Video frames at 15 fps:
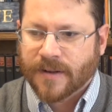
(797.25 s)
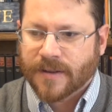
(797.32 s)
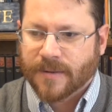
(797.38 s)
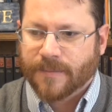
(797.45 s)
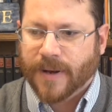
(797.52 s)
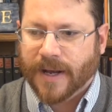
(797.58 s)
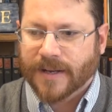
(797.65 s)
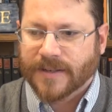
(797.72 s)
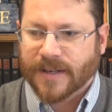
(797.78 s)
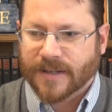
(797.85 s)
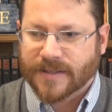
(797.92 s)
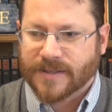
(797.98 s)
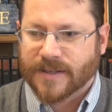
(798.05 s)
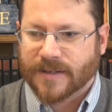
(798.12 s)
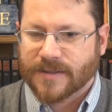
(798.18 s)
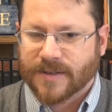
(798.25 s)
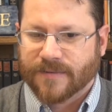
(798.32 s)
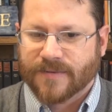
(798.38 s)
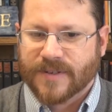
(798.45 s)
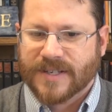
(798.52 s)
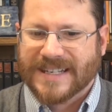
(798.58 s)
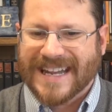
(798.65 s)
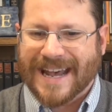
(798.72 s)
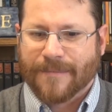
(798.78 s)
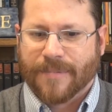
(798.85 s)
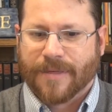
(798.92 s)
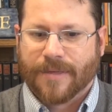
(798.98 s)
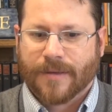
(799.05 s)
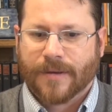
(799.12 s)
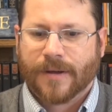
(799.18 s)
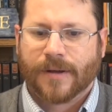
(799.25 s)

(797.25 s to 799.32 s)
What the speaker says: the painting a sense of depth